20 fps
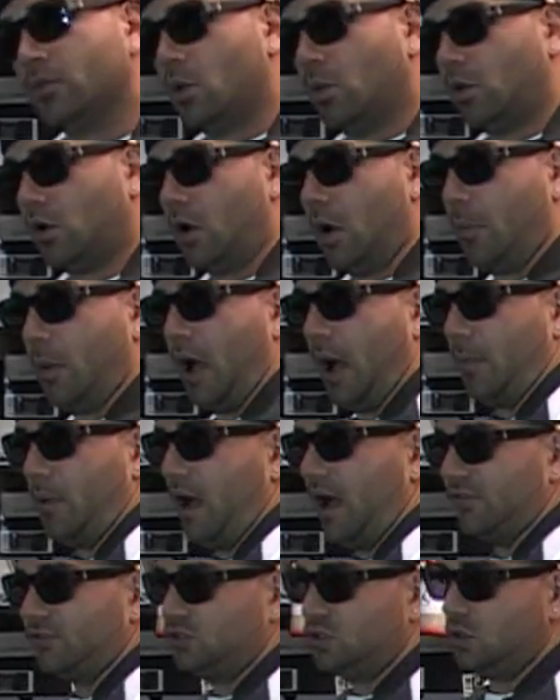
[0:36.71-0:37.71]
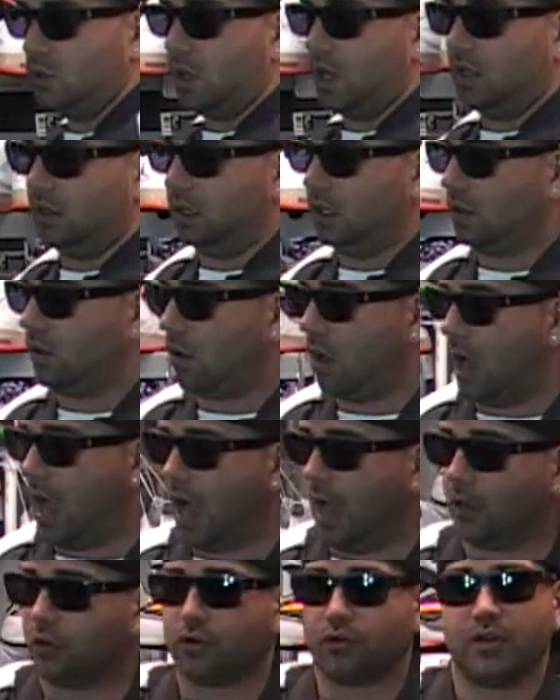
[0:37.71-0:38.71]
We're going to pop off to a little
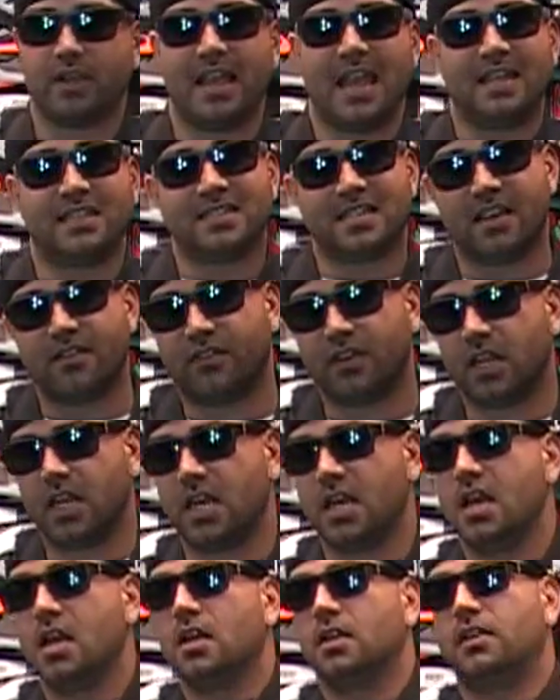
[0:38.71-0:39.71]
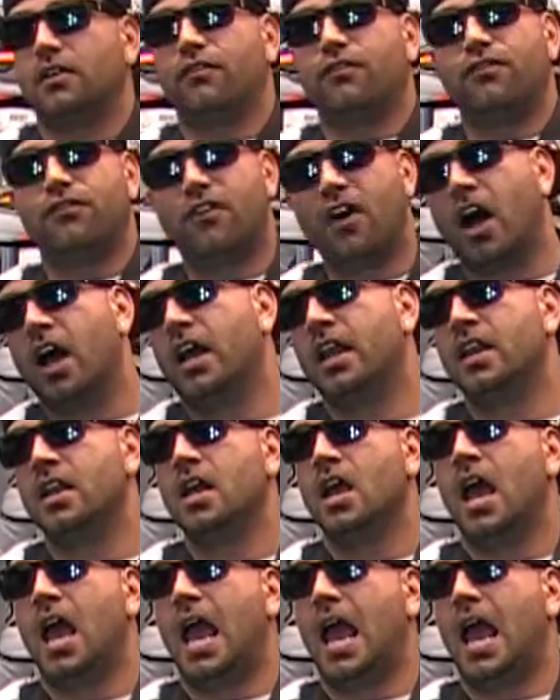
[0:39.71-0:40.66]
creativity, the fun,